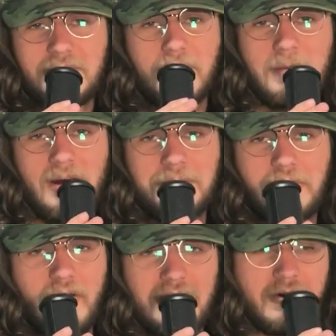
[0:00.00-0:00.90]
for mom's
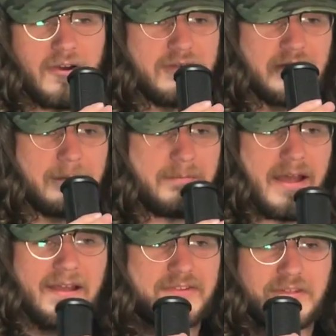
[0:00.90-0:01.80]
credit card to
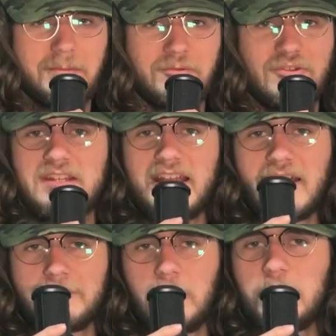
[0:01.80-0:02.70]
buy some
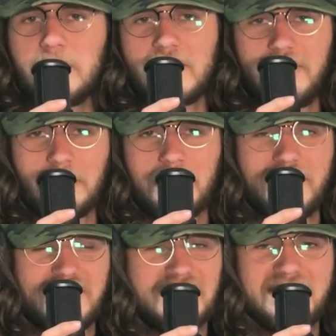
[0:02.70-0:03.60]
shitty-ass Pokemon Sword and
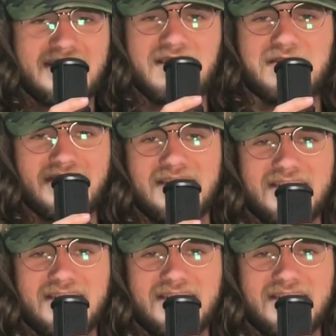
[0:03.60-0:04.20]
Shield DLC.